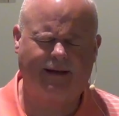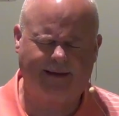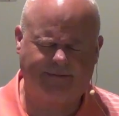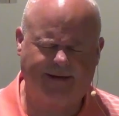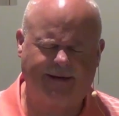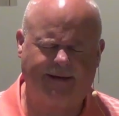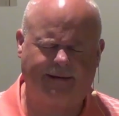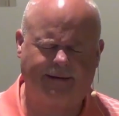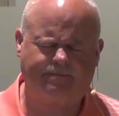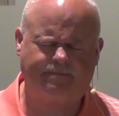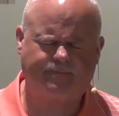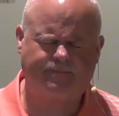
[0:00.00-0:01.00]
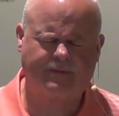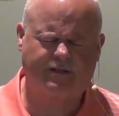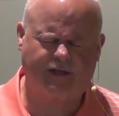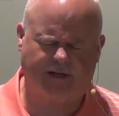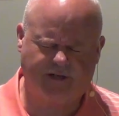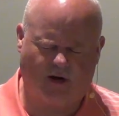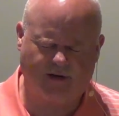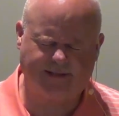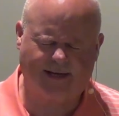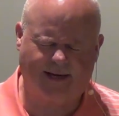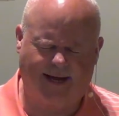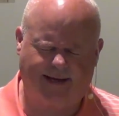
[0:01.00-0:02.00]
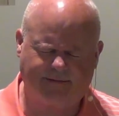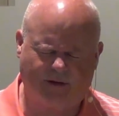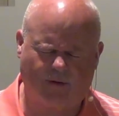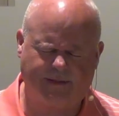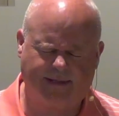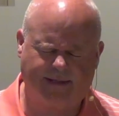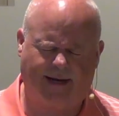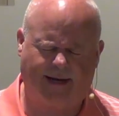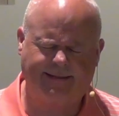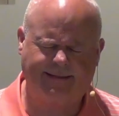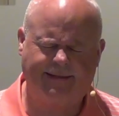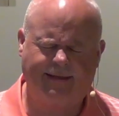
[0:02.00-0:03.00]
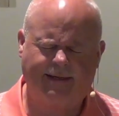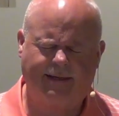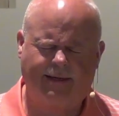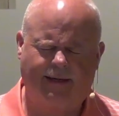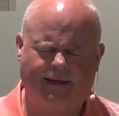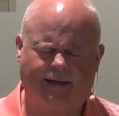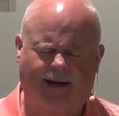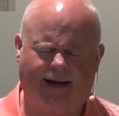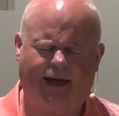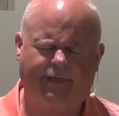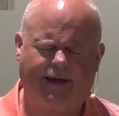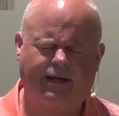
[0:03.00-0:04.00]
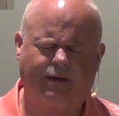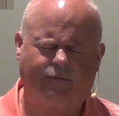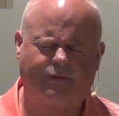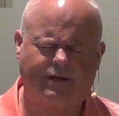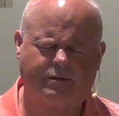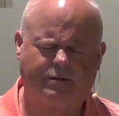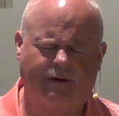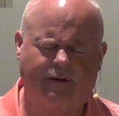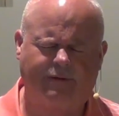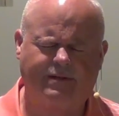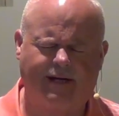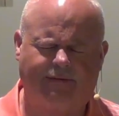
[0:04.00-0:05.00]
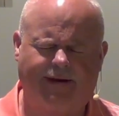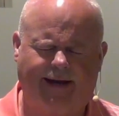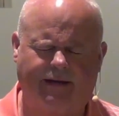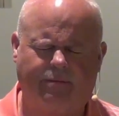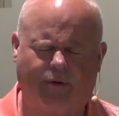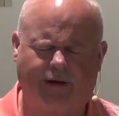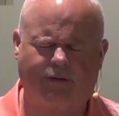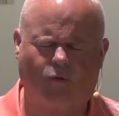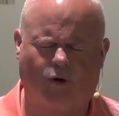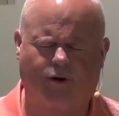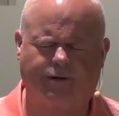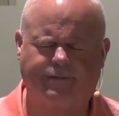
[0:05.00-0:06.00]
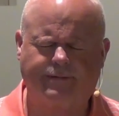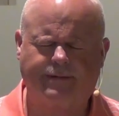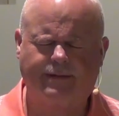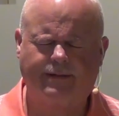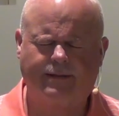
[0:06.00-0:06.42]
Be lifted up. Touch hearts and lives, Lord, tonight. And God, I thank you for this privilege I've had to bring the word.